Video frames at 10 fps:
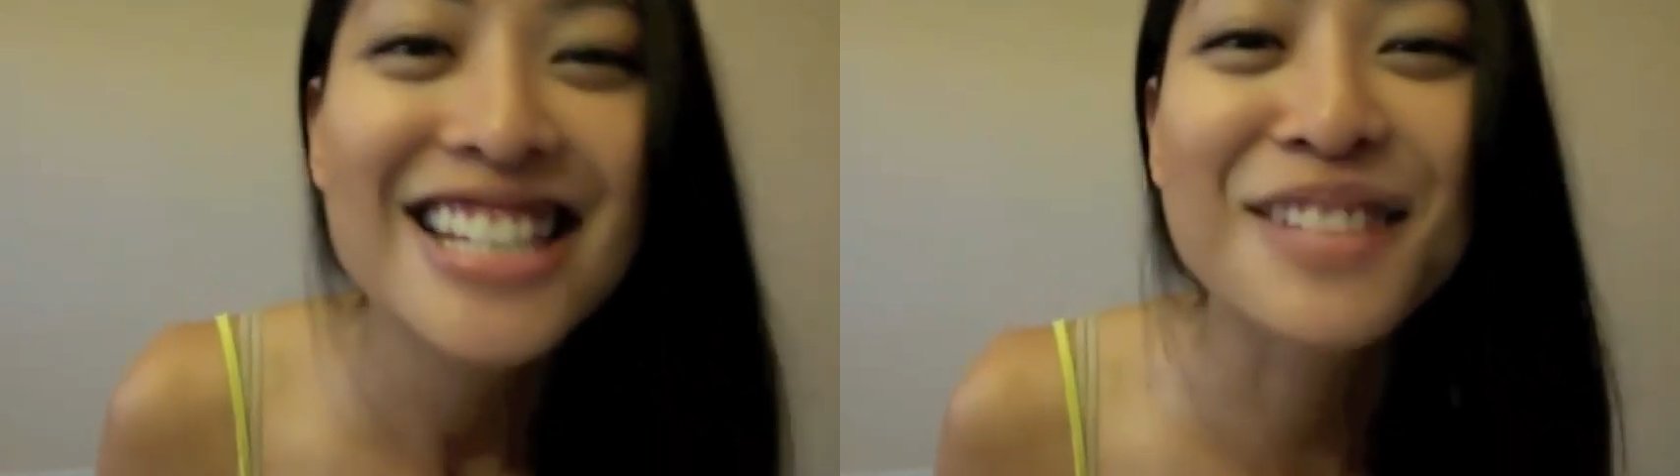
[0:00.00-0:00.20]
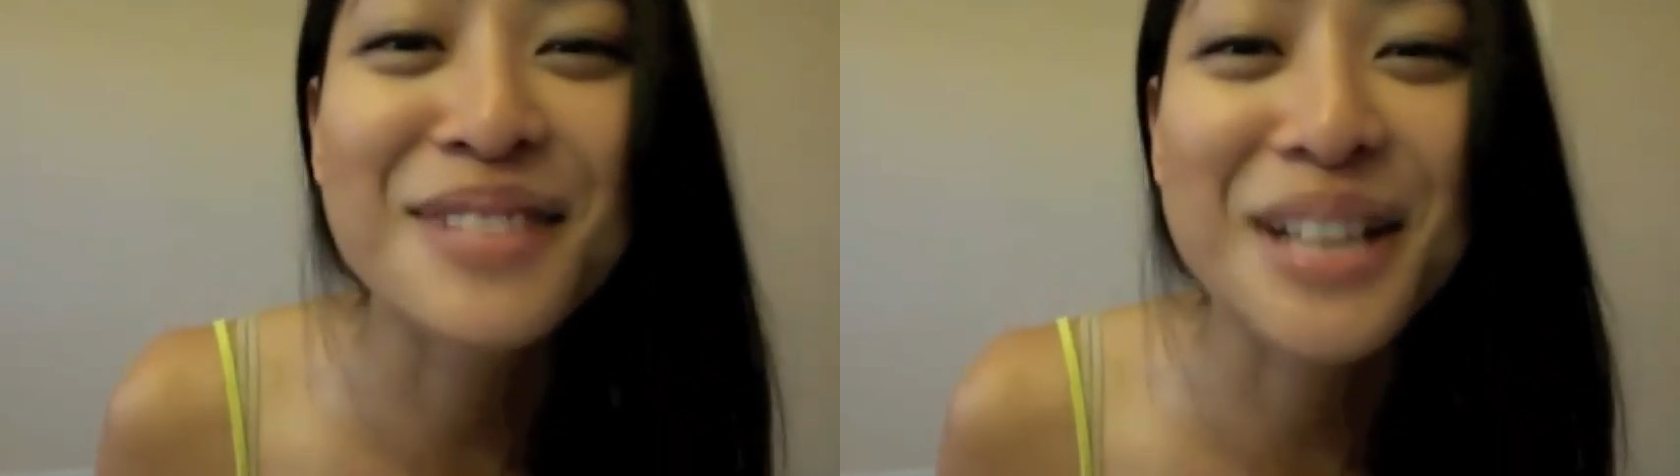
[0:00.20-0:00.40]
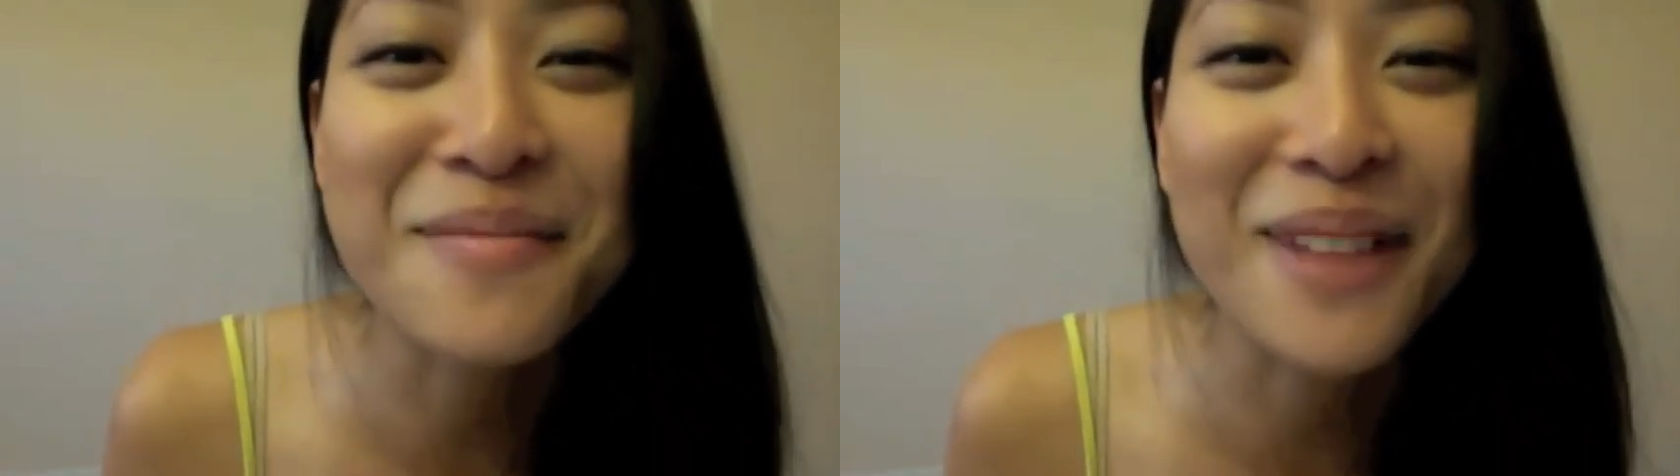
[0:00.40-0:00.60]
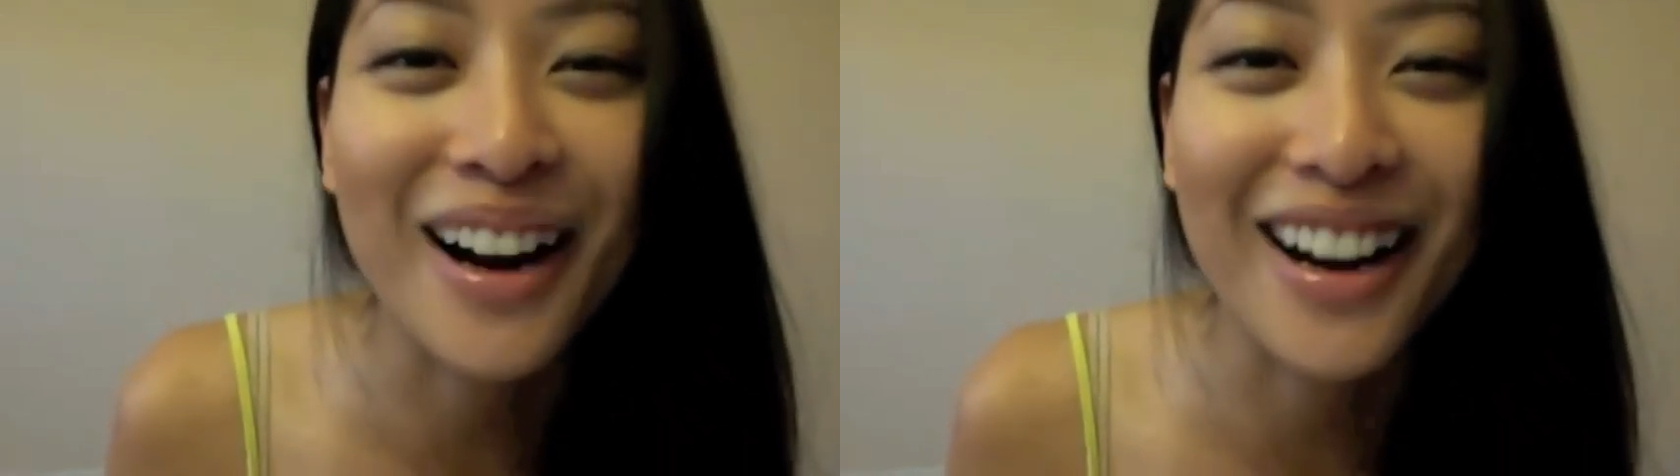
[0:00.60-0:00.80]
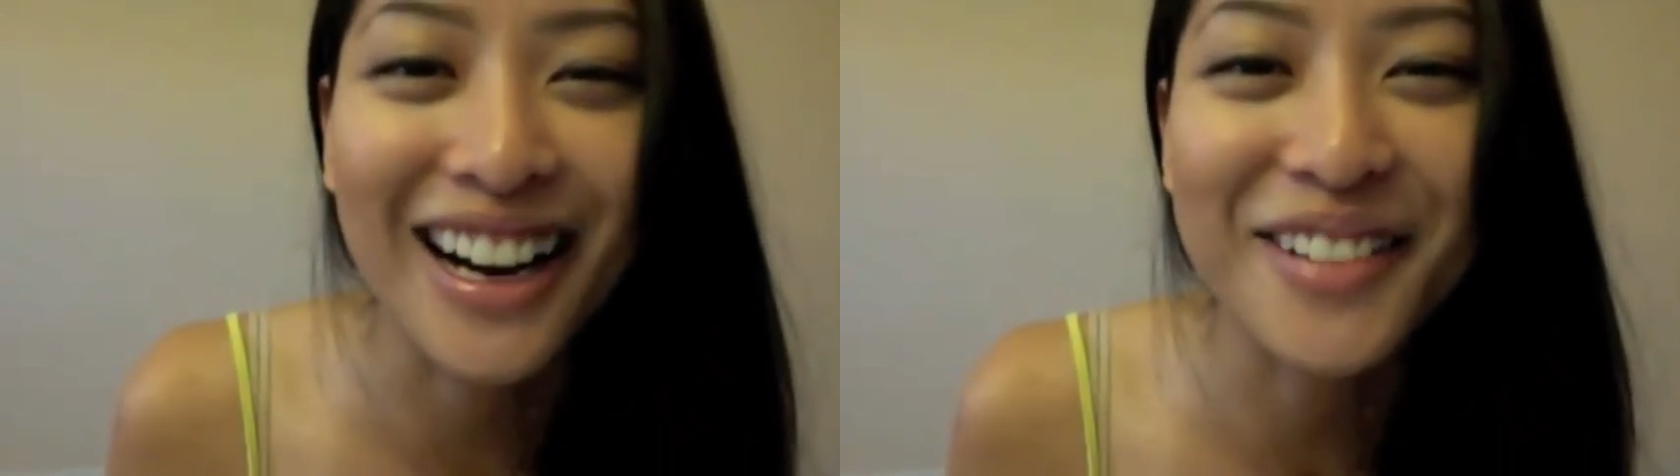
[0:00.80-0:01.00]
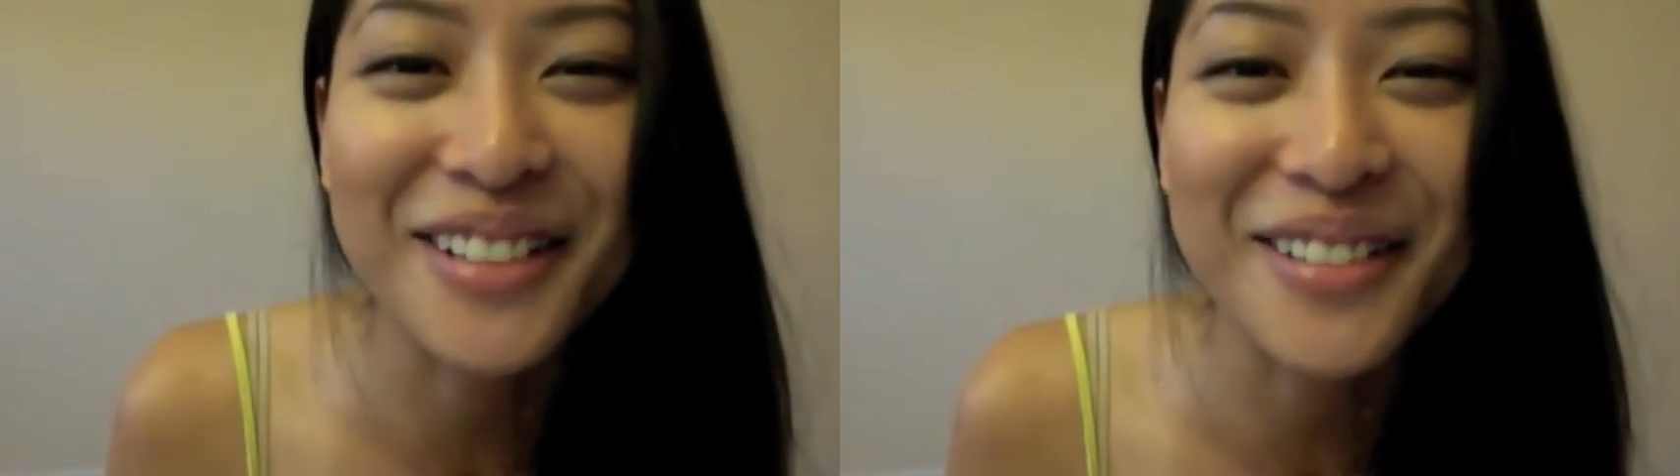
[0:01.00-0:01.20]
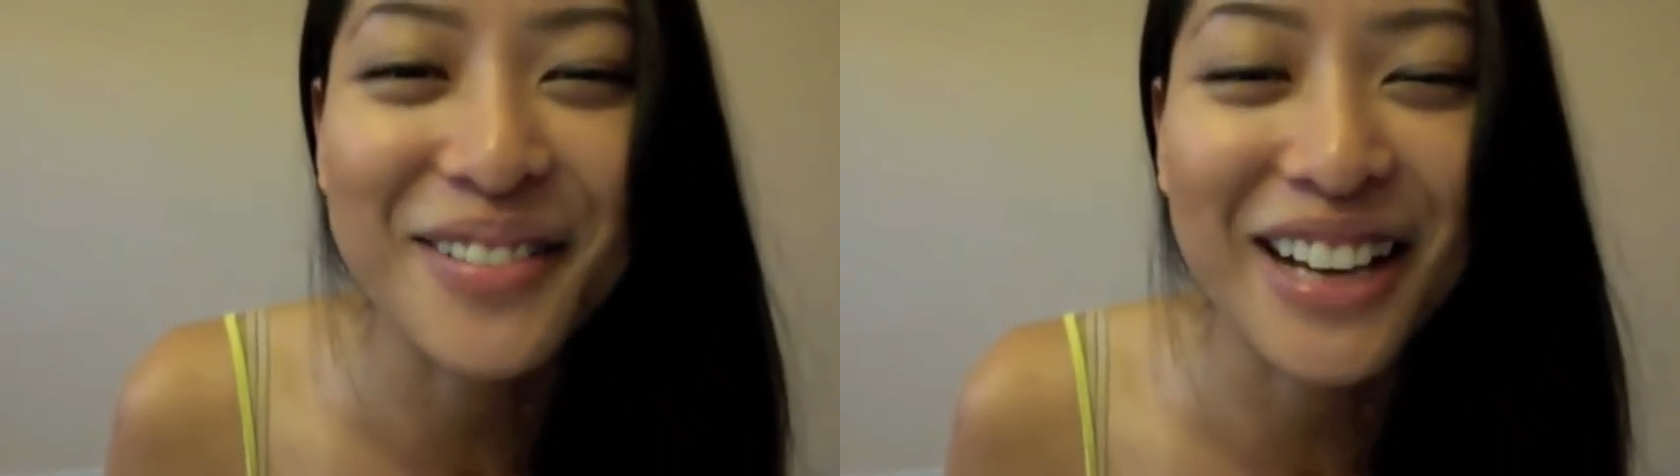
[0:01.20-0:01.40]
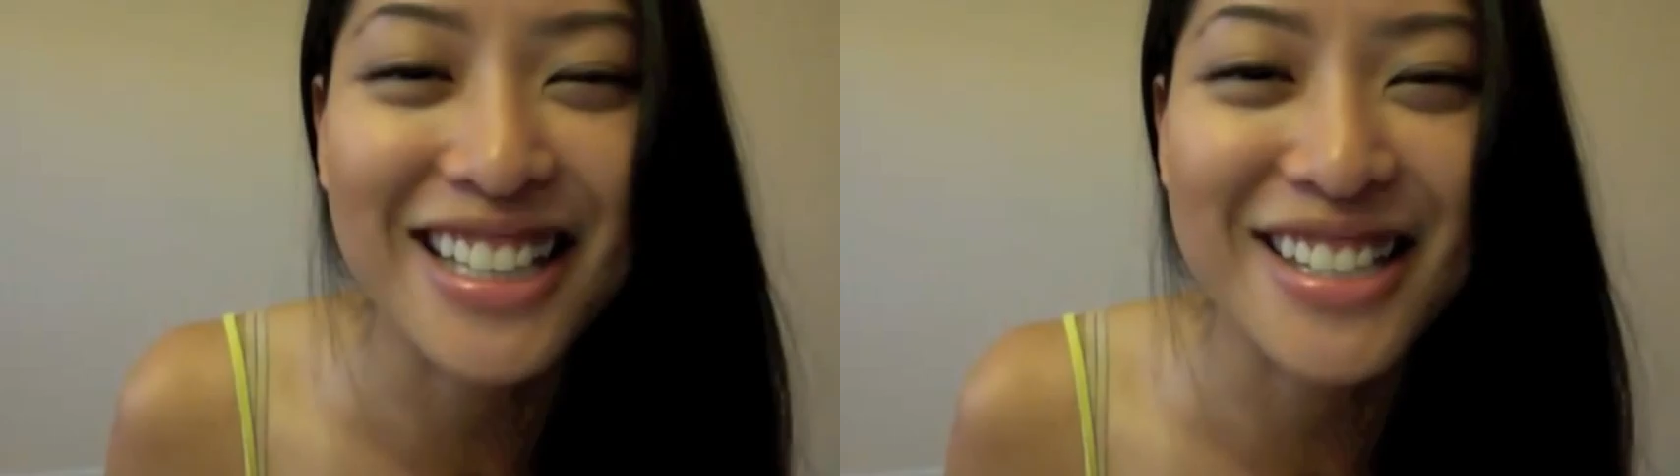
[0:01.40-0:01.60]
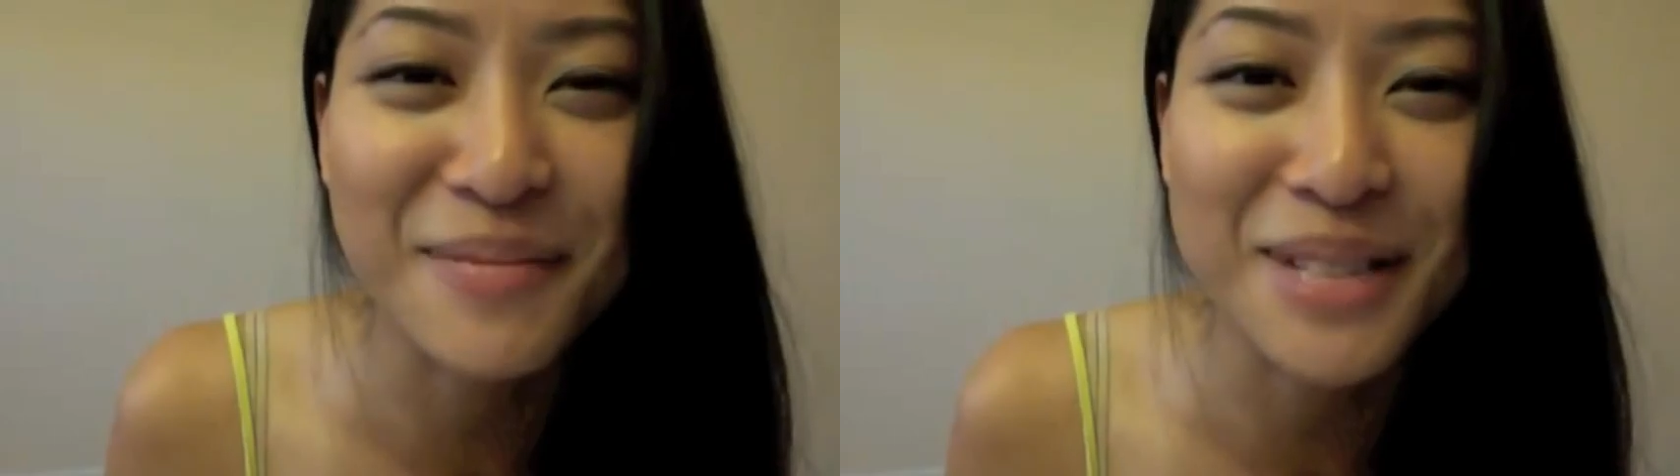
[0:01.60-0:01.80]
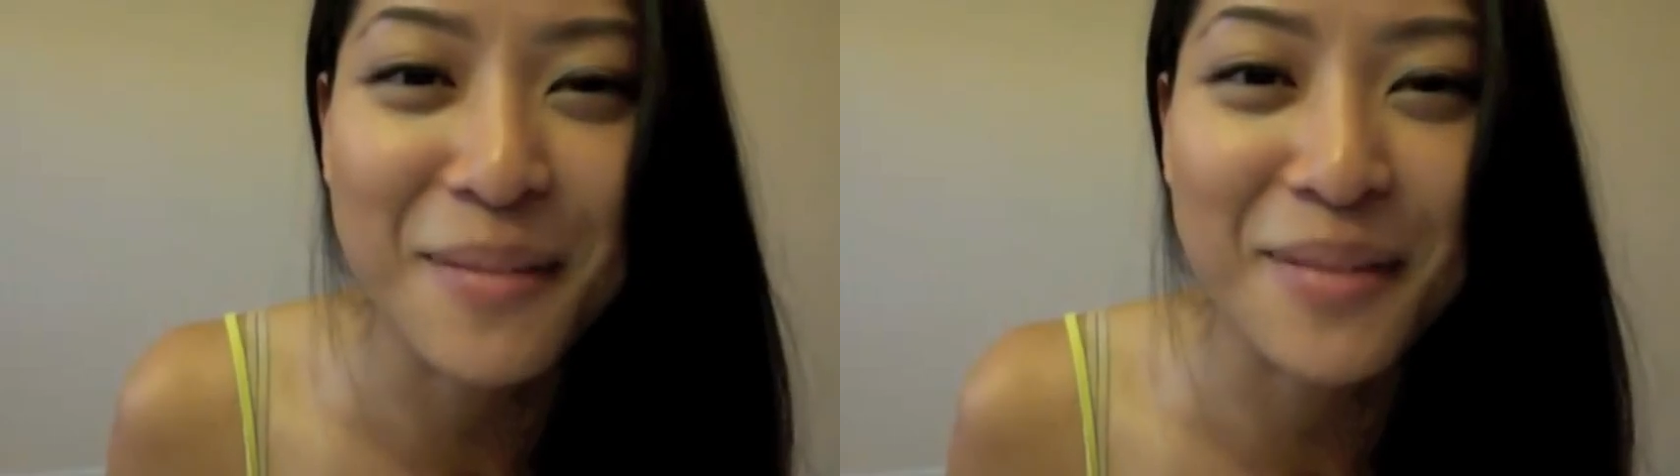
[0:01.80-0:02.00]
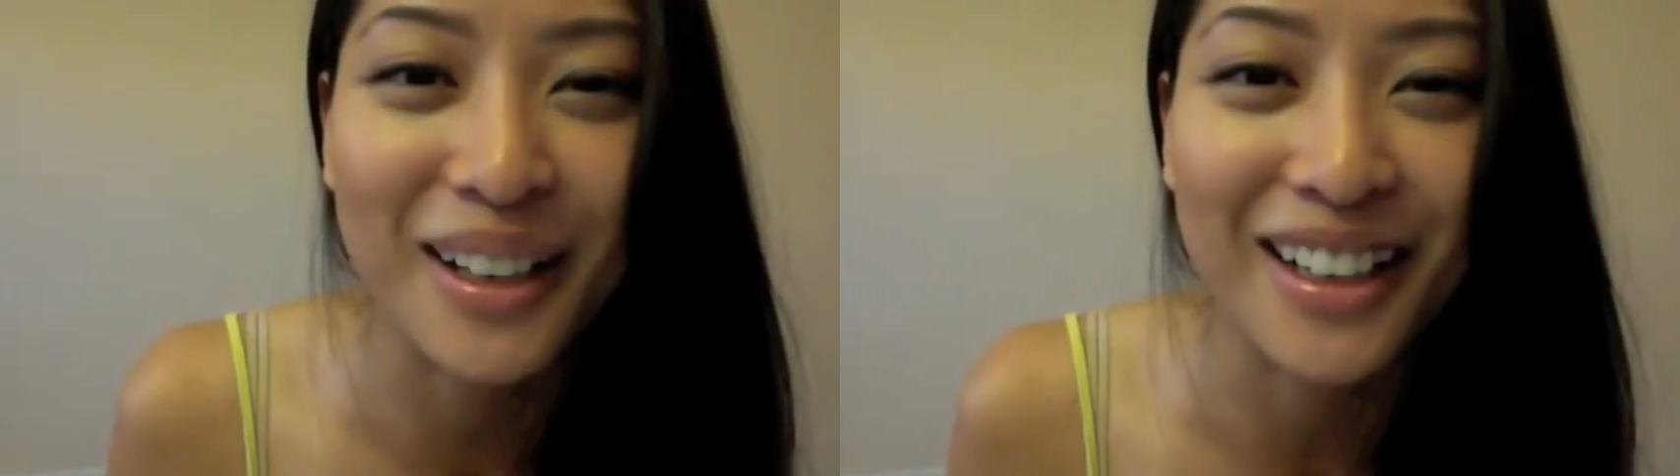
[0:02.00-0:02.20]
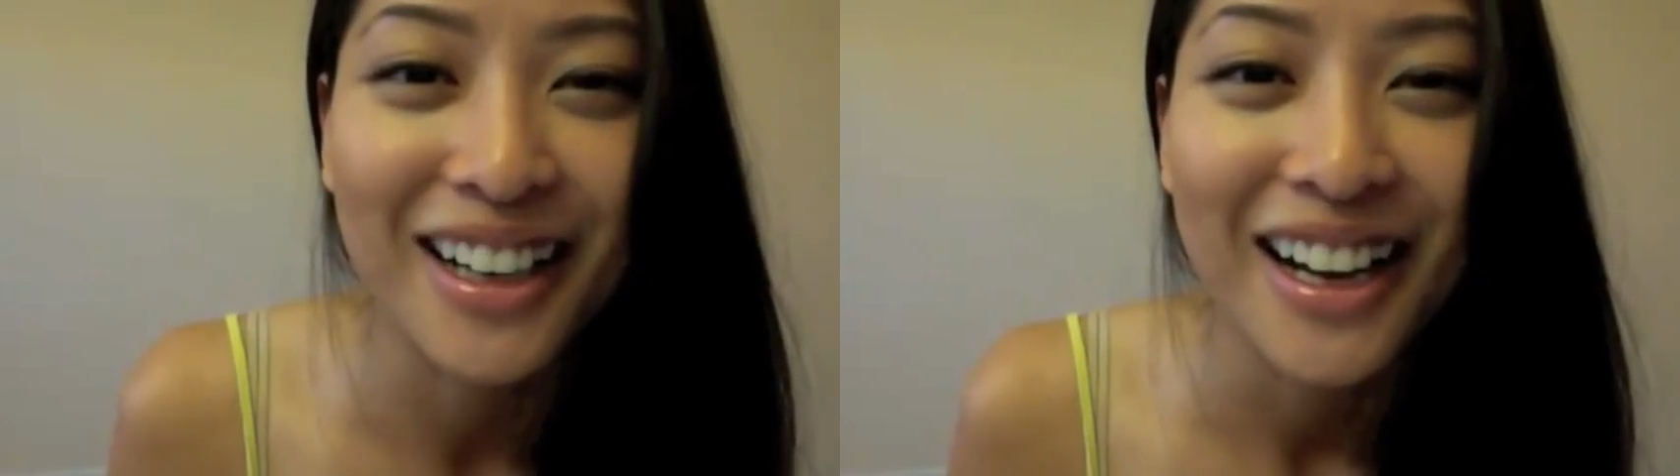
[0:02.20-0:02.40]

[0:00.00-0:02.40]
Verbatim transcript: September. I'm coming back in September.